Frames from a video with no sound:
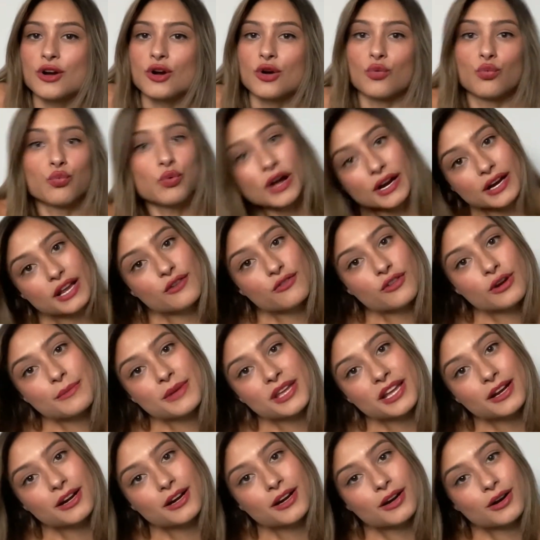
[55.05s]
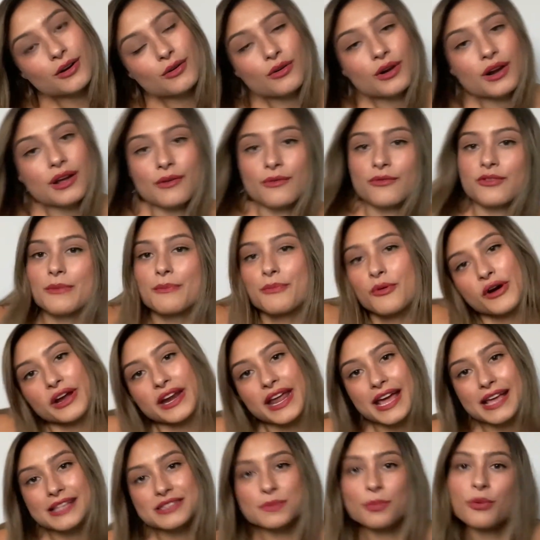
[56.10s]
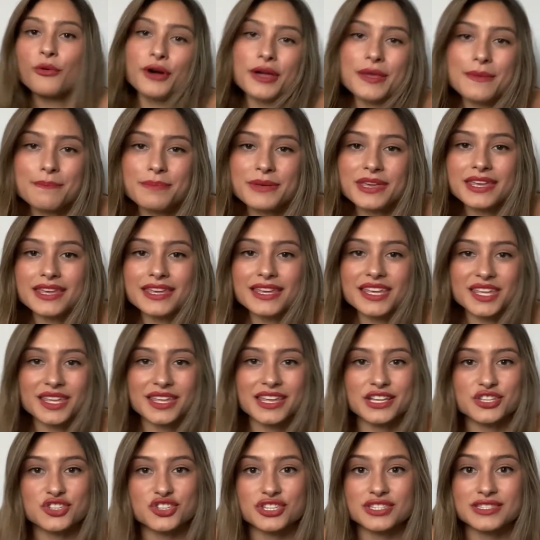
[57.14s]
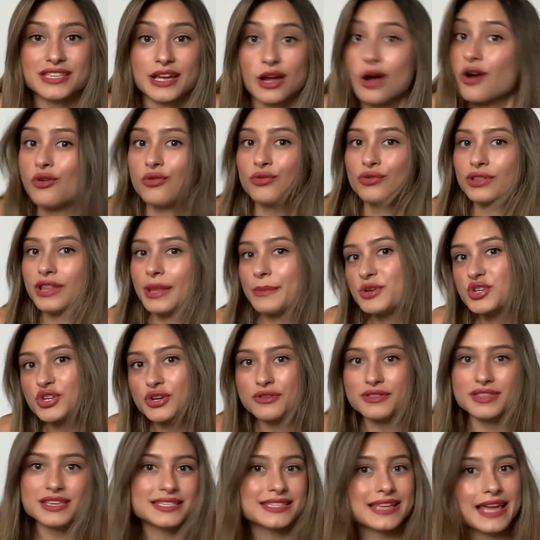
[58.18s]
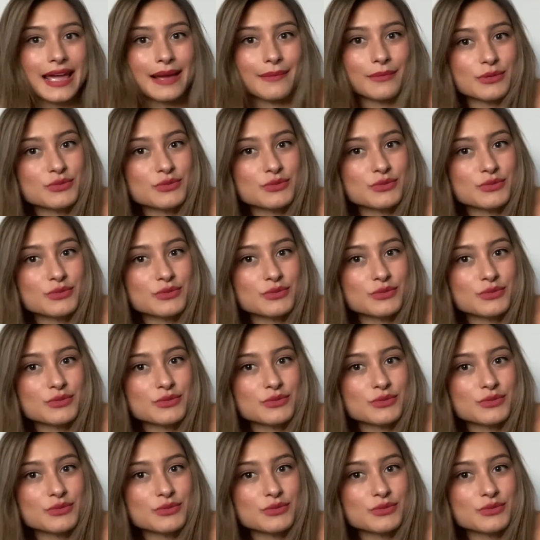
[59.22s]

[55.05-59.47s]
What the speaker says: running from here, from point A to point B, and just like, oh, let me show you this game.